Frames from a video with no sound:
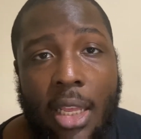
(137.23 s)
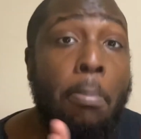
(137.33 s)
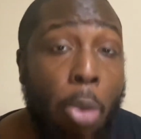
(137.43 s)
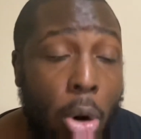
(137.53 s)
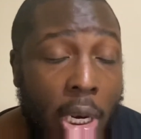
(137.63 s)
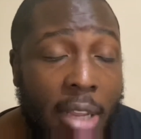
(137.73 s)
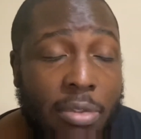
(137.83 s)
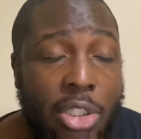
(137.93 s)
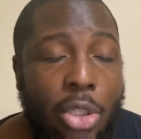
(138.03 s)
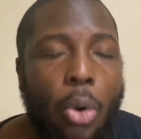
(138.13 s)
Moral of
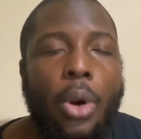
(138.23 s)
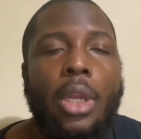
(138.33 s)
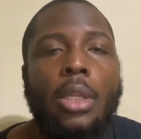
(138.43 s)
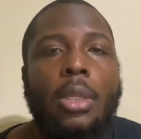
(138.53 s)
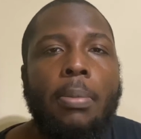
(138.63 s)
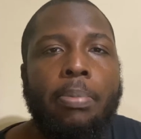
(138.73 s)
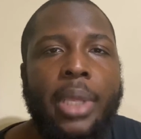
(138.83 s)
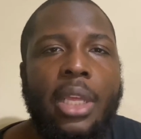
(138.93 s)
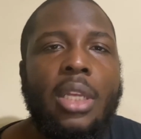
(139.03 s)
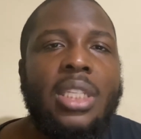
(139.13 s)
the story, be
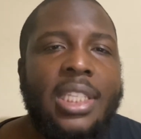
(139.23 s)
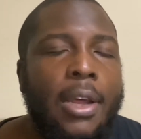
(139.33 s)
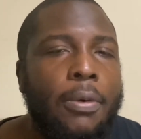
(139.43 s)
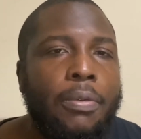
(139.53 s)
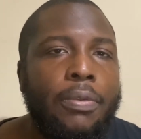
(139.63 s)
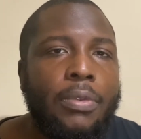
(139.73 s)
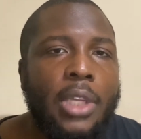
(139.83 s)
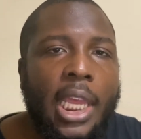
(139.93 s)
yourself,